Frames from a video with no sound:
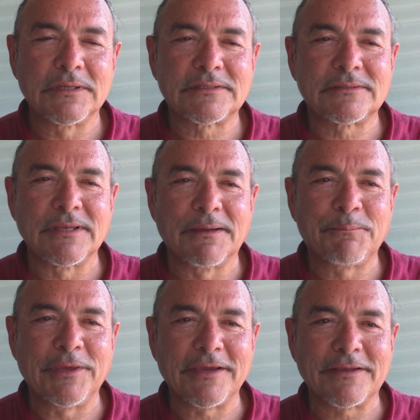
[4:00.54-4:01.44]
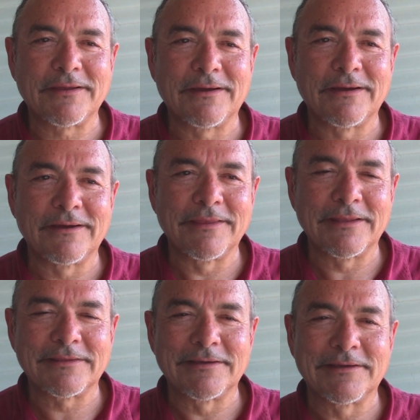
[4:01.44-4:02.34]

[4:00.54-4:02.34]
would pick that